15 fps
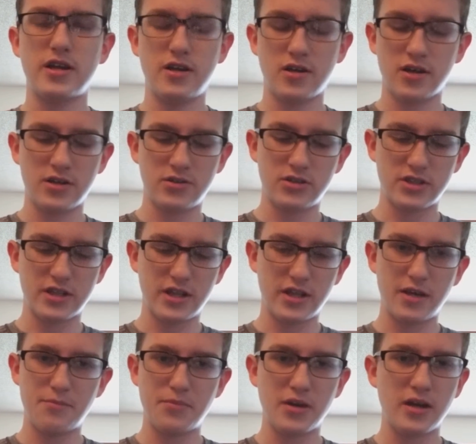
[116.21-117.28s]
You're just going to
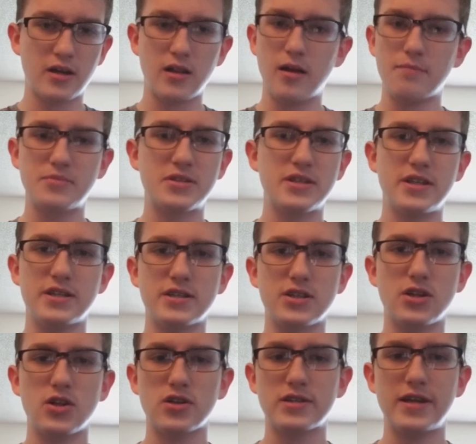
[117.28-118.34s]
get big clumps and it's going
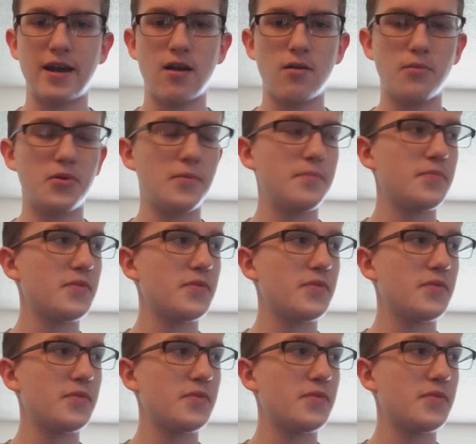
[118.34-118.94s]
to look terrible.